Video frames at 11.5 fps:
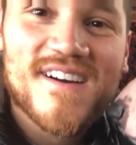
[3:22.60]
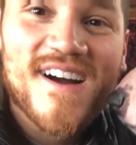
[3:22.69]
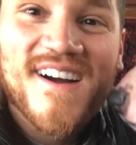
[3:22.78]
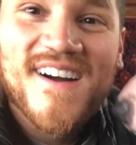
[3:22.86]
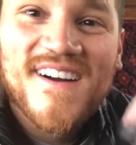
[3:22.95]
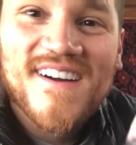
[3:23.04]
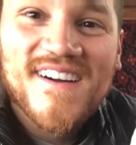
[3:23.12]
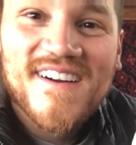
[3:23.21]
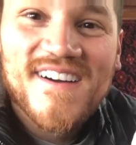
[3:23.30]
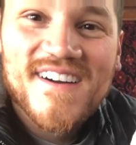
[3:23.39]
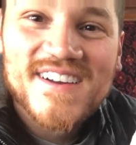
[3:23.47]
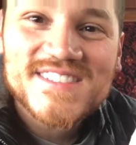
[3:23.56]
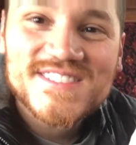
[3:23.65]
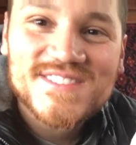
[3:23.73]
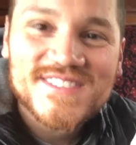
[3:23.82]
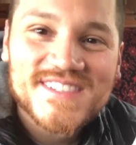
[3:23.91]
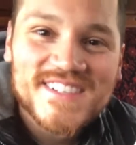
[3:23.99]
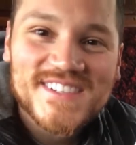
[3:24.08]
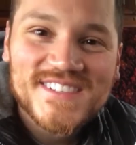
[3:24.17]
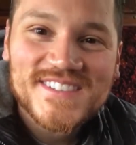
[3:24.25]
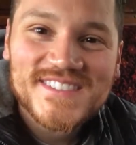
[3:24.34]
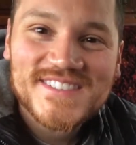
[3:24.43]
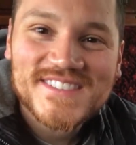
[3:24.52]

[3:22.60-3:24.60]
in the UK, and we show